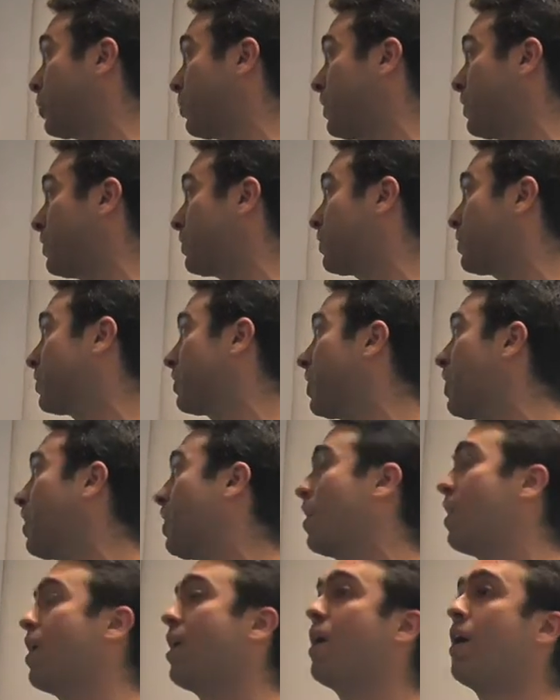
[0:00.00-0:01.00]
increase.
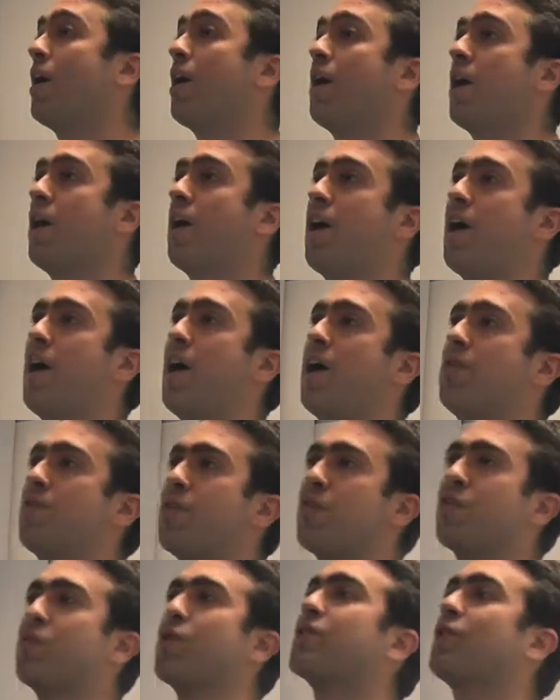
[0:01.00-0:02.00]
And
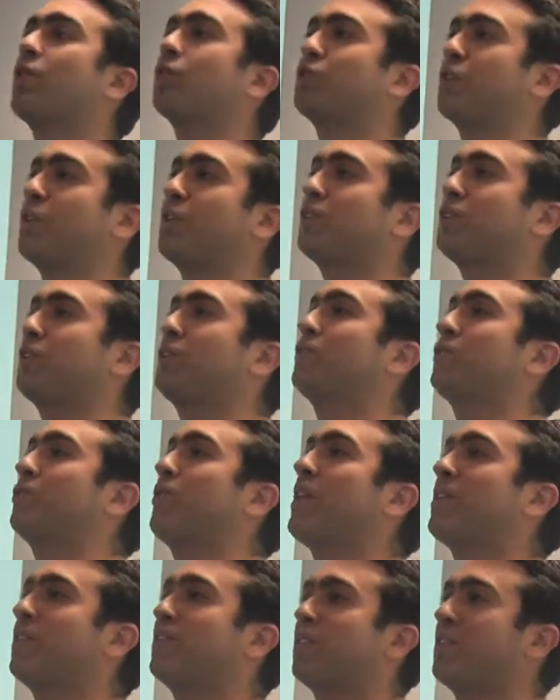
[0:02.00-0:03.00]
the third alternative to
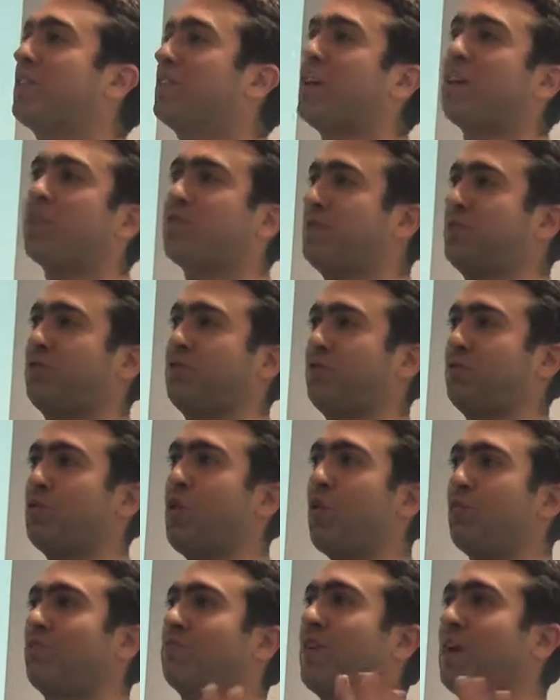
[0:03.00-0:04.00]
answer is that
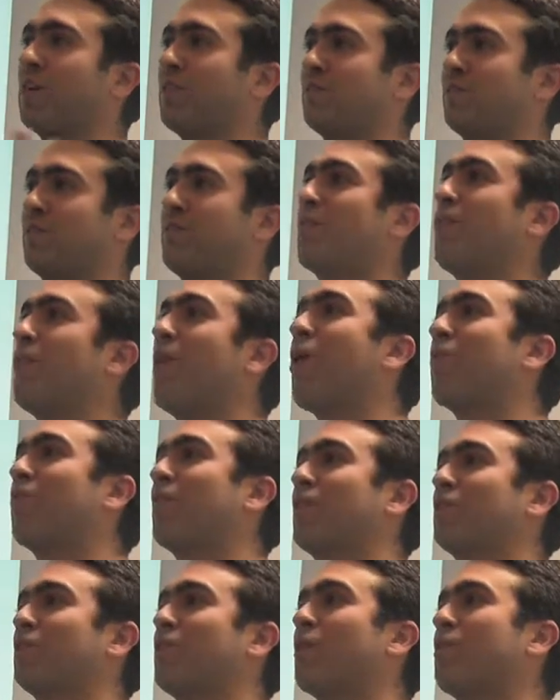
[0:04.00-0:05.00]
no, like, wealth
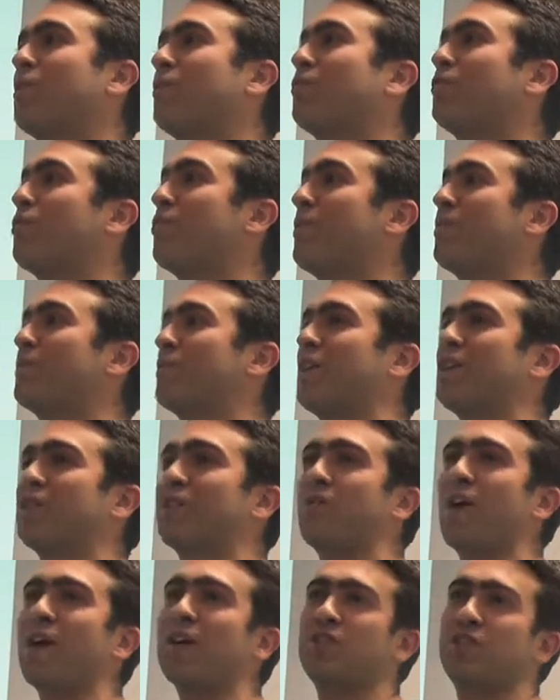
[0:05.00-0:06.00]
has nothing to do with
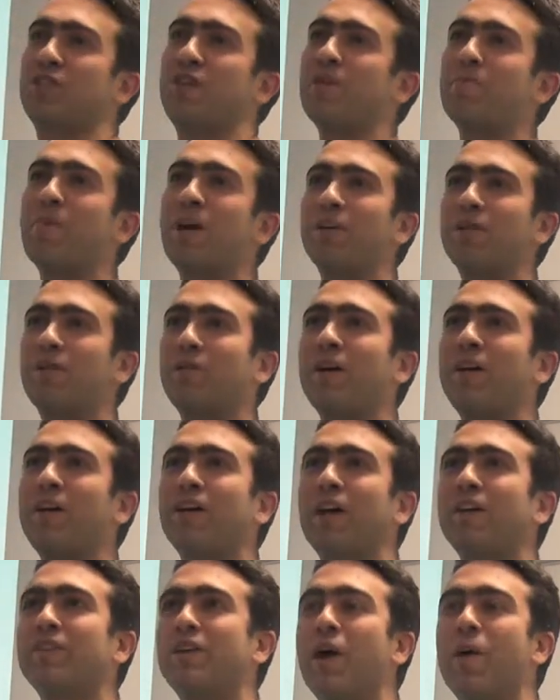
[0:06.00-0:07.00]
satisfaction. And by the way,
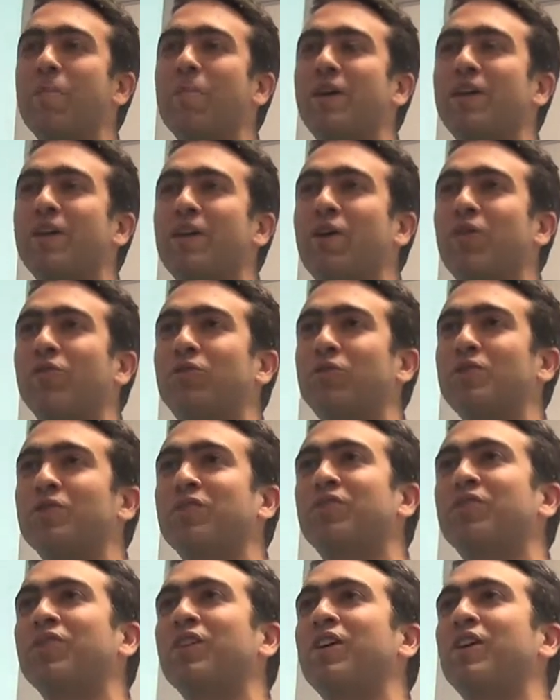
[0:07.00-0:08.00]
like, there are many
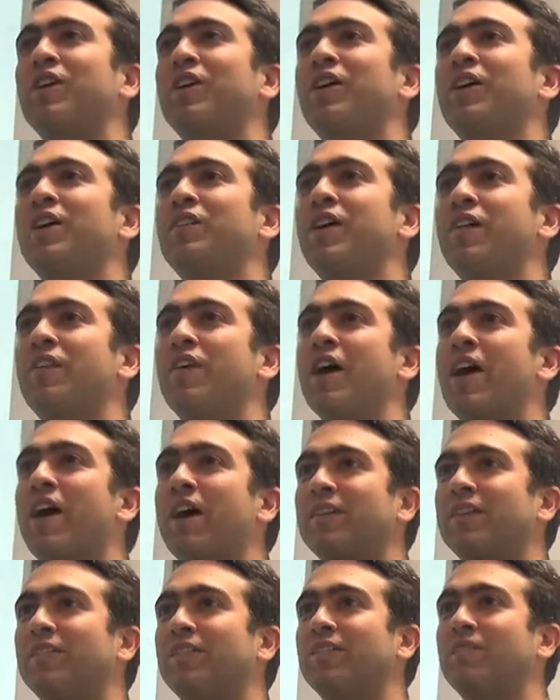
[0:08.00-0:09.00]
countries that
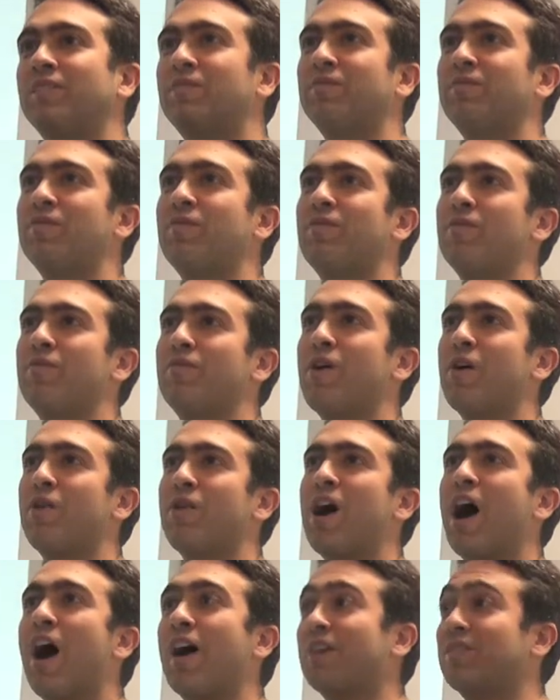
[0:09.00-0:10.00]
had
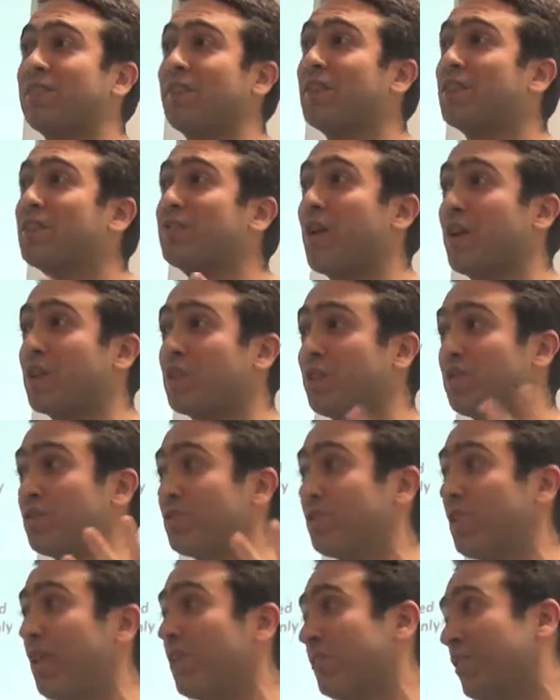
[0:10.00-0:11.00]
very high satisfaction
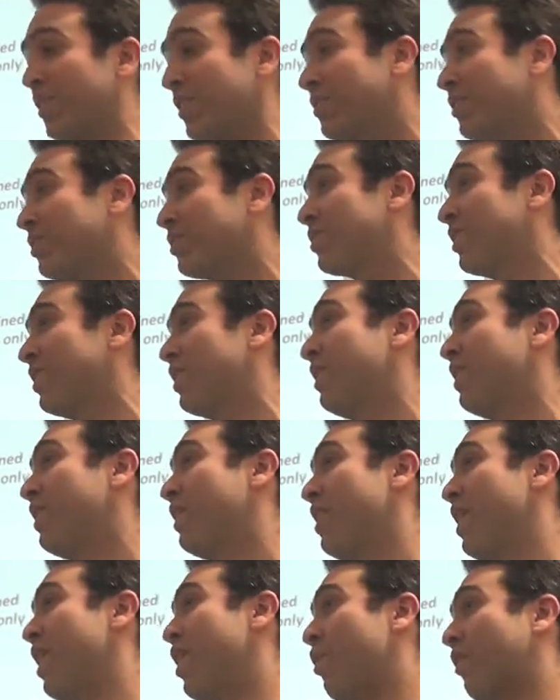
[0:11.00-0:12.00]
standards
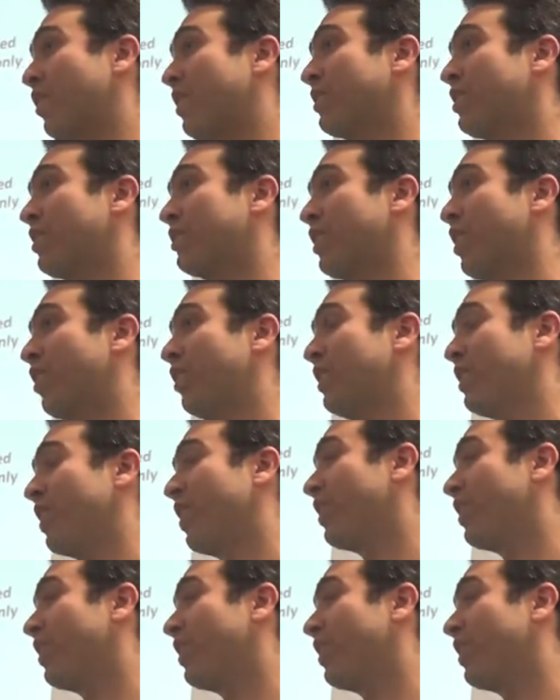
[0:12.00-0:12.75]
and not necessarily